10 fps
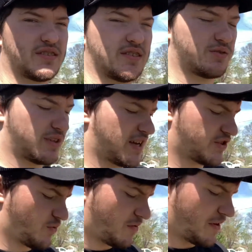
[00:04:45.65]
This was
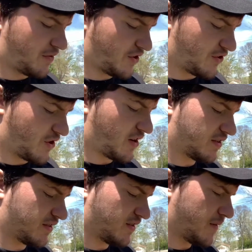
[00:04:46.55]
actually one of my first
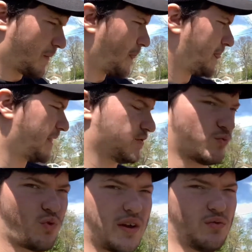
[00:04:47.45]
trucks. It was a
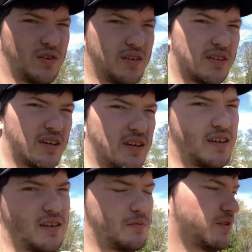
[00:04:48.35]
white one,
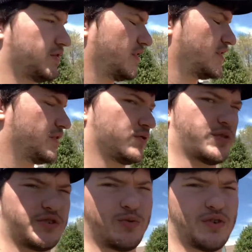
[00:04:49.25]
but it was a it was
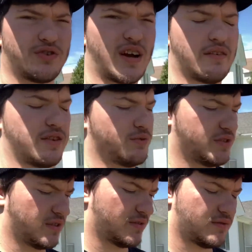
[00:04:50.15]
only two-wheel drive and it was
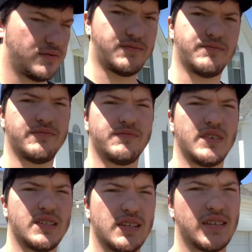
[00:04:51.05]
a
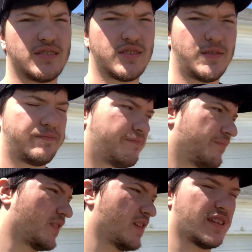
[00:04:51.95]
V6, so
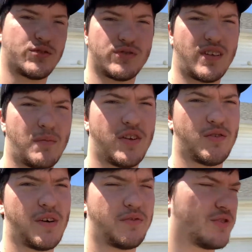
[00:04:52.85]
this was a lot better
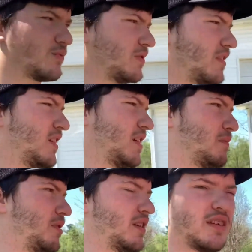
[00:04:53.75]
than my first
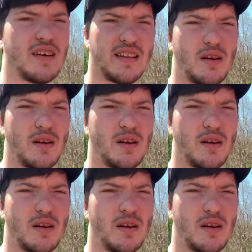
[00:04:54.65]
one.